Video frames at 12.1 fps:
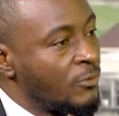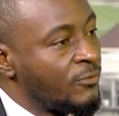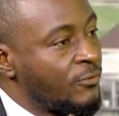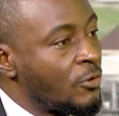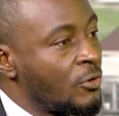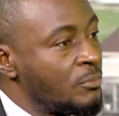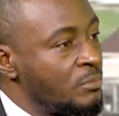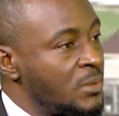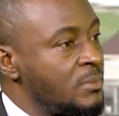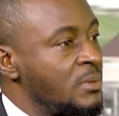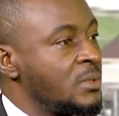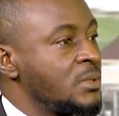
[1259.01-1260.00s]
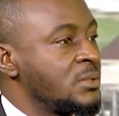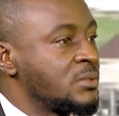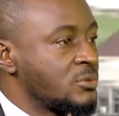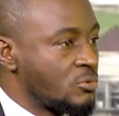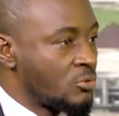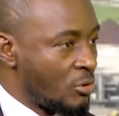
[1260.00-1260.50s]
for babies
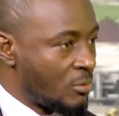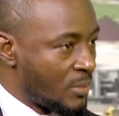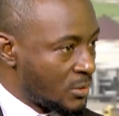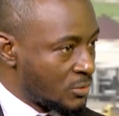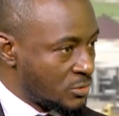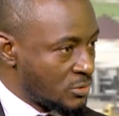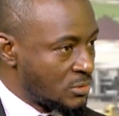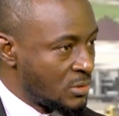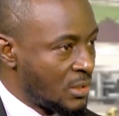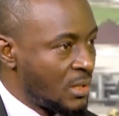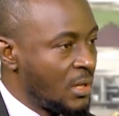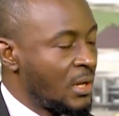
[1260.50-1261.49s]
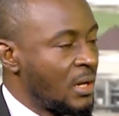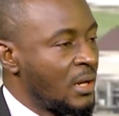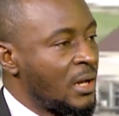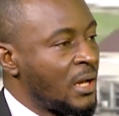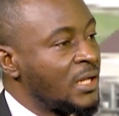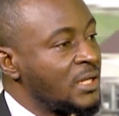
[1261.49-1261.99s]
to come out,
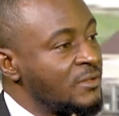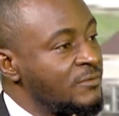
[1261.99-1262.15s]
and if